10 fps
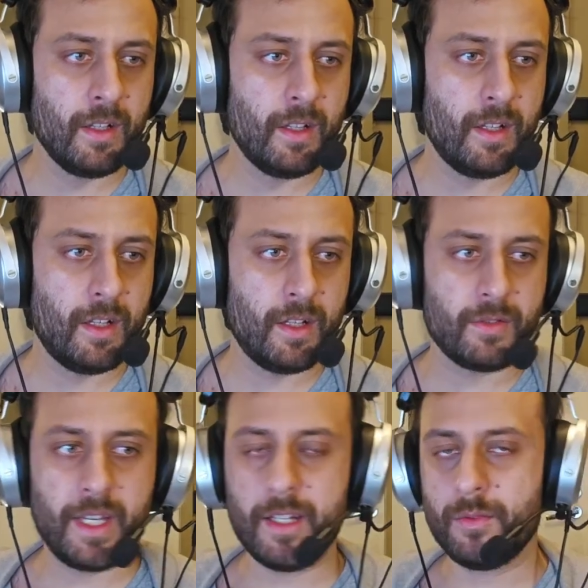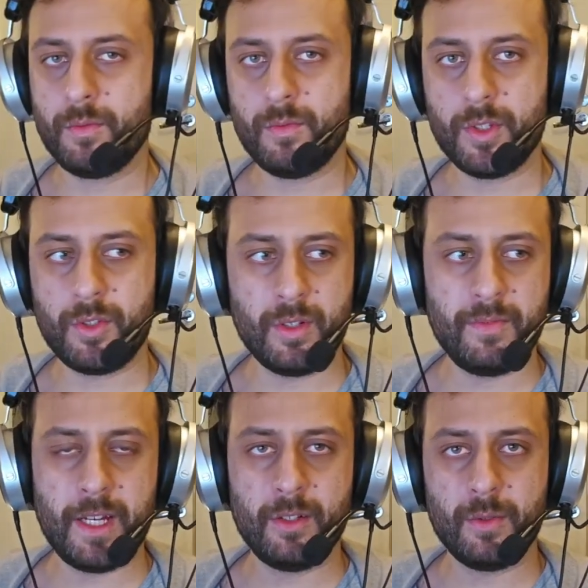can't return a
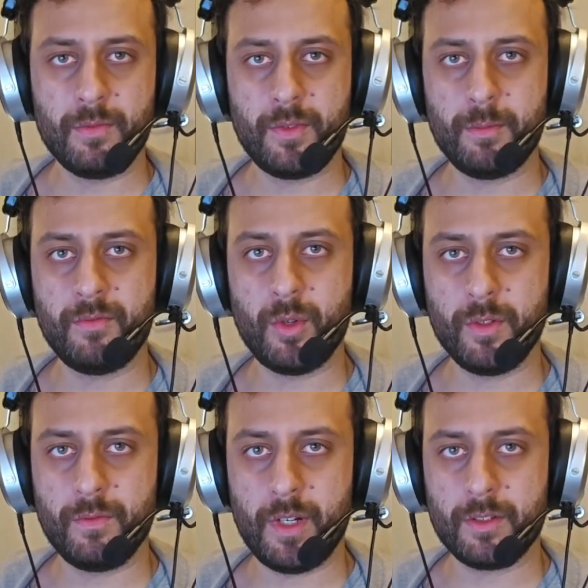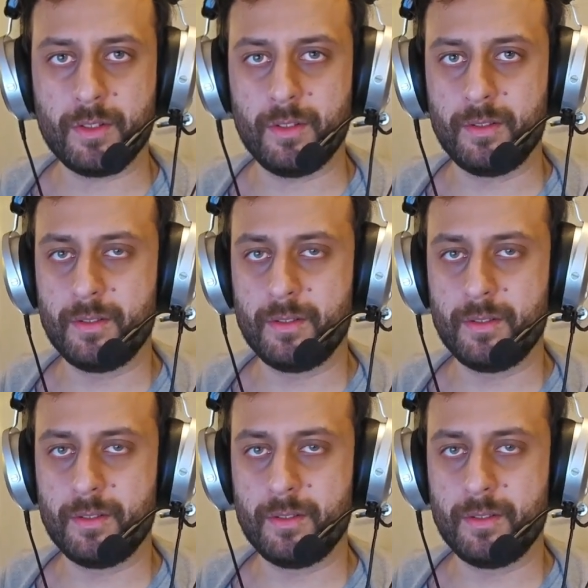value from a void function.